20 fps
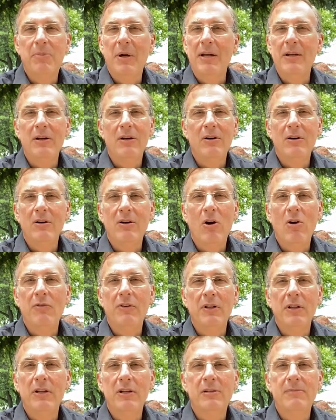but
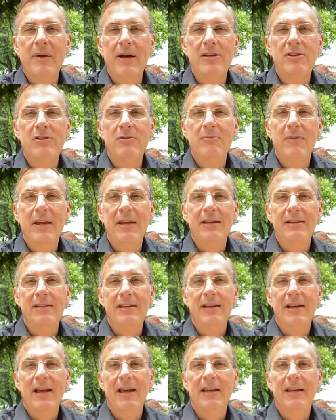overlooked by too many
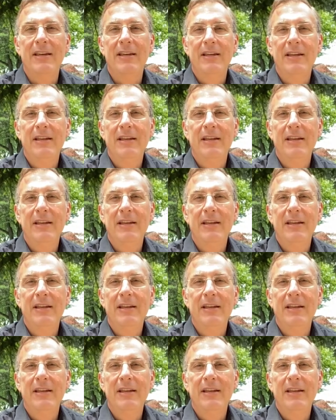today.